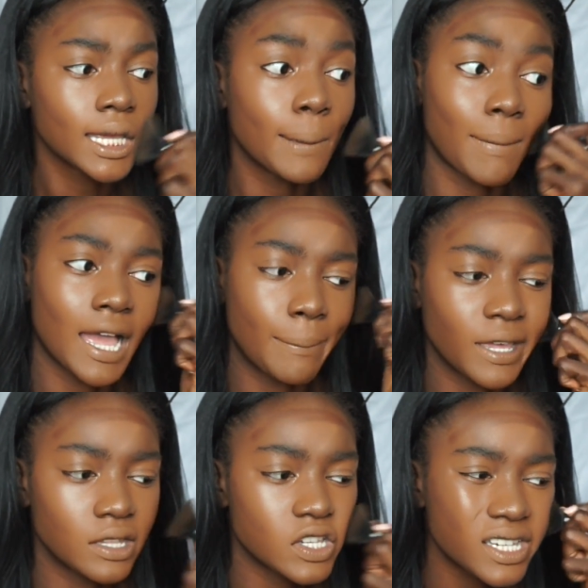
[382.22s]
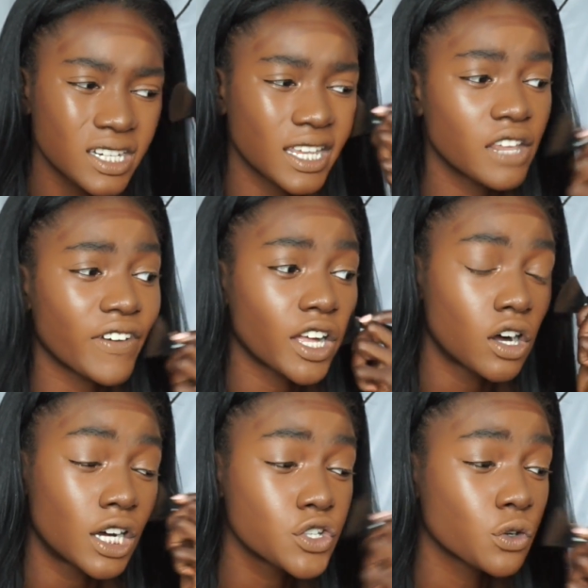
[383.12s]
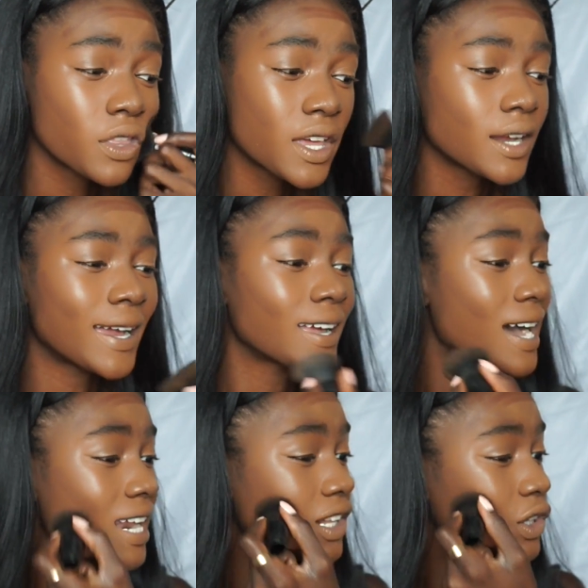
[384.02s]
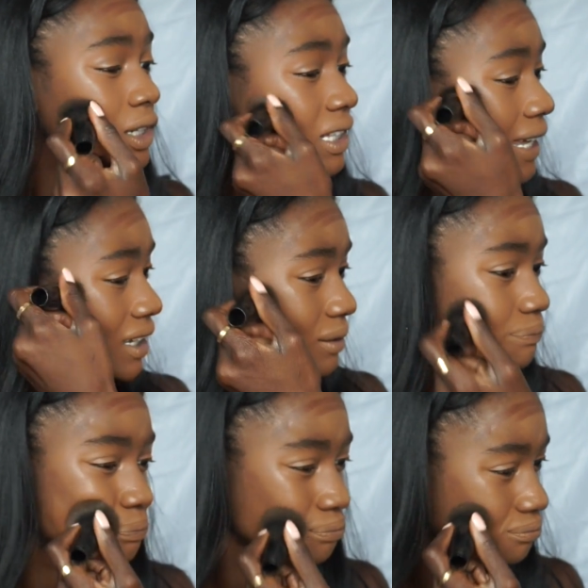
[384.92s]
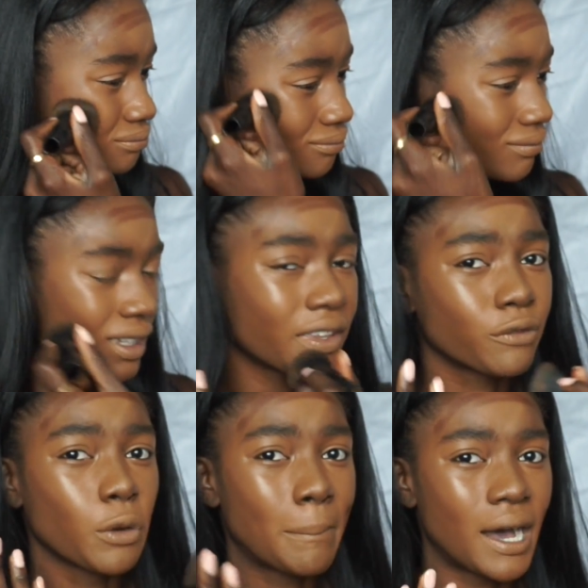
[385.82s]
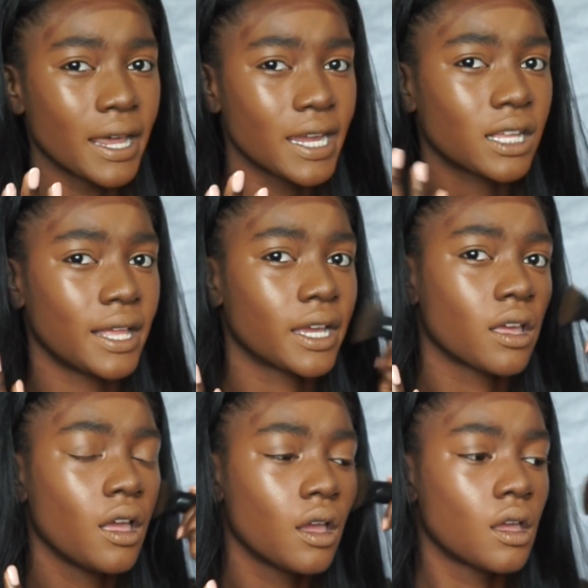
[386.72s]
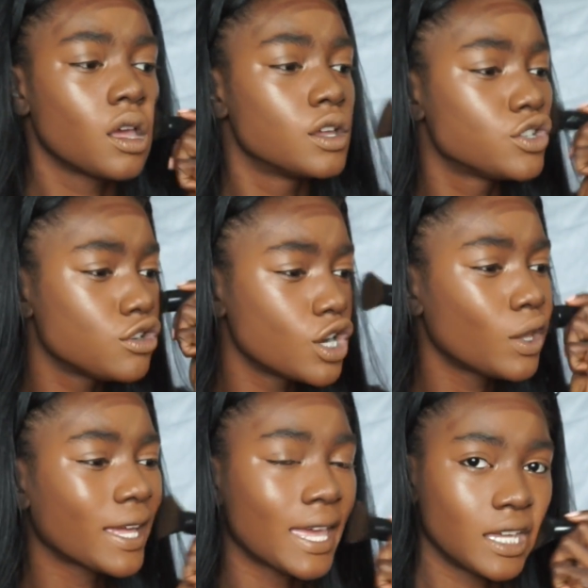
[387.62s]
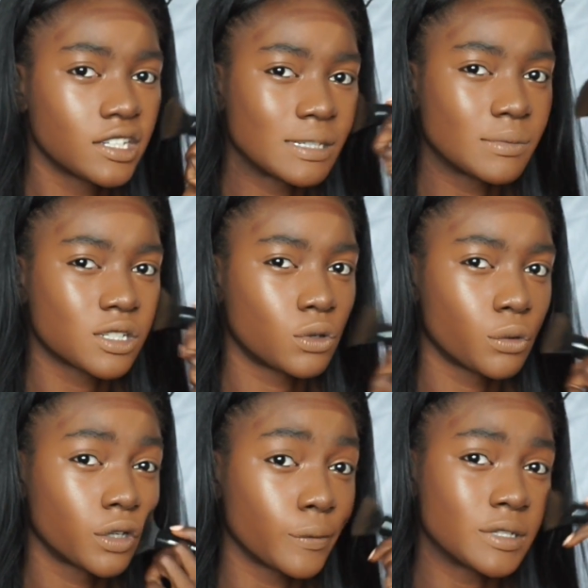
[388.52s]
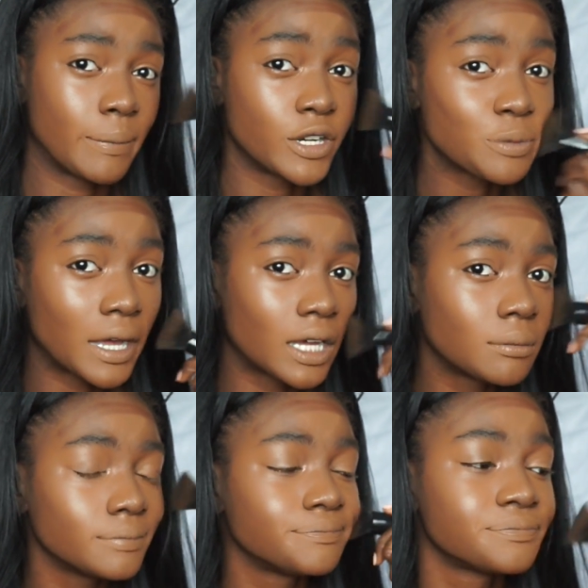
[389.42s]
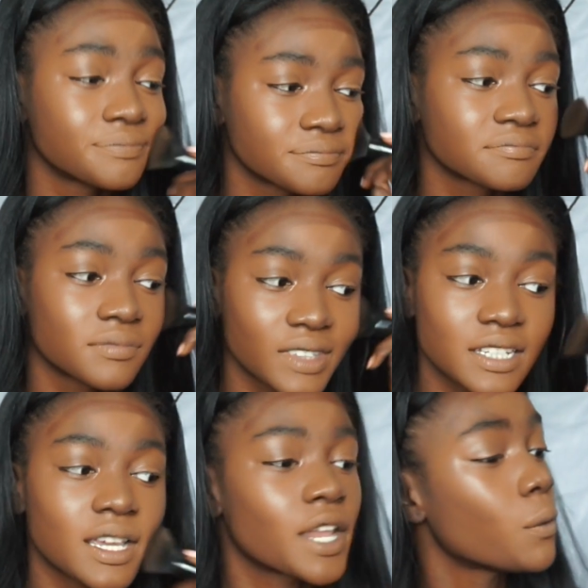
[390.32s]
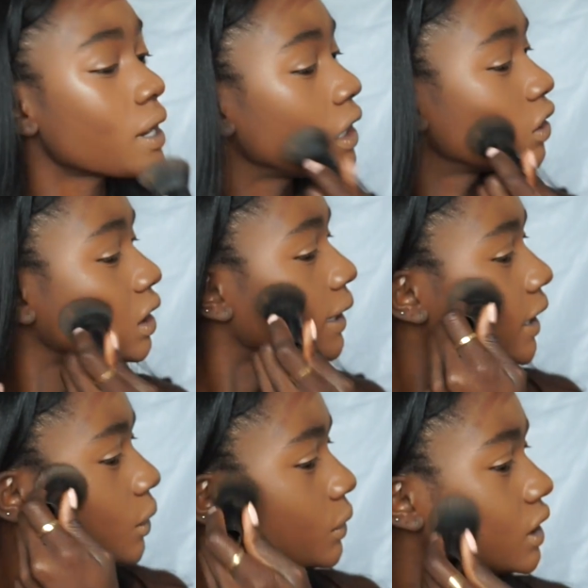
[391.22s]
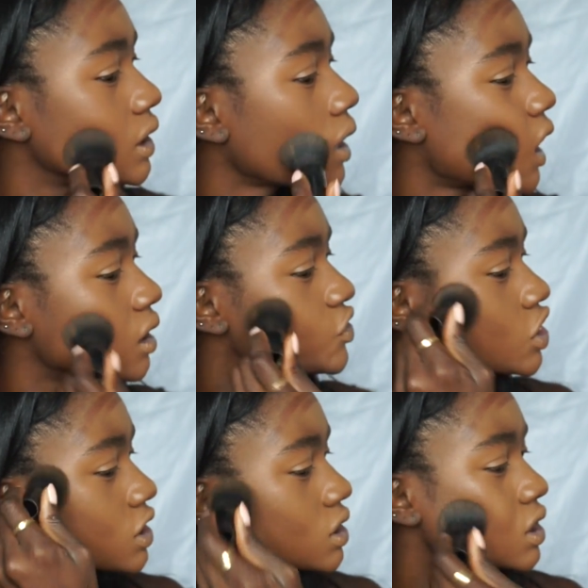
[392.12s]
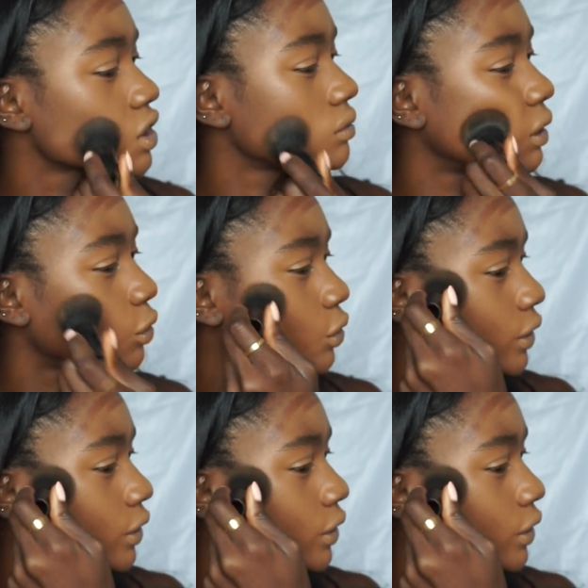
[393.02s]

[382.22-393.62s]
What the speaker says: in my opinion. And if I contour there, I kind of look like robotic. Like, do you know like handsome Squidward from SpongeBob? That's kind of what I look like when he kind of just looks a little